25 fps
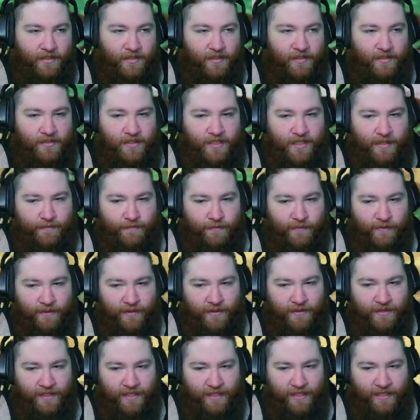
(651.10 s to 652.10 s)
different
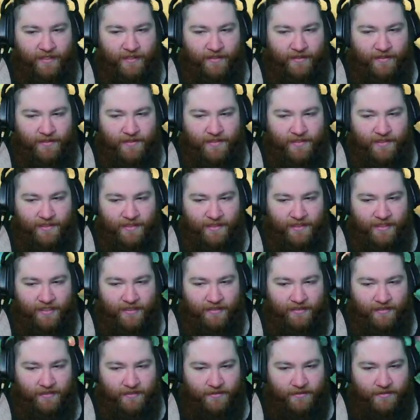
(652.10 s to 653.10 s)
things and get
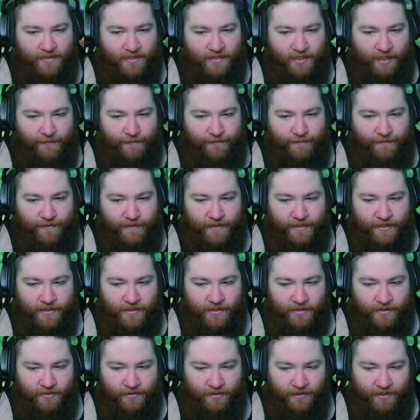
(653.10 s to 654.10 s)
their stuff finished
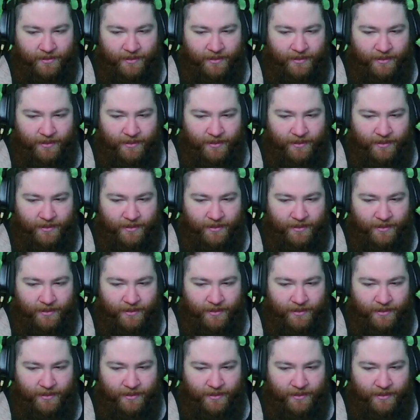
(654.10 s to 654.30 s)
early.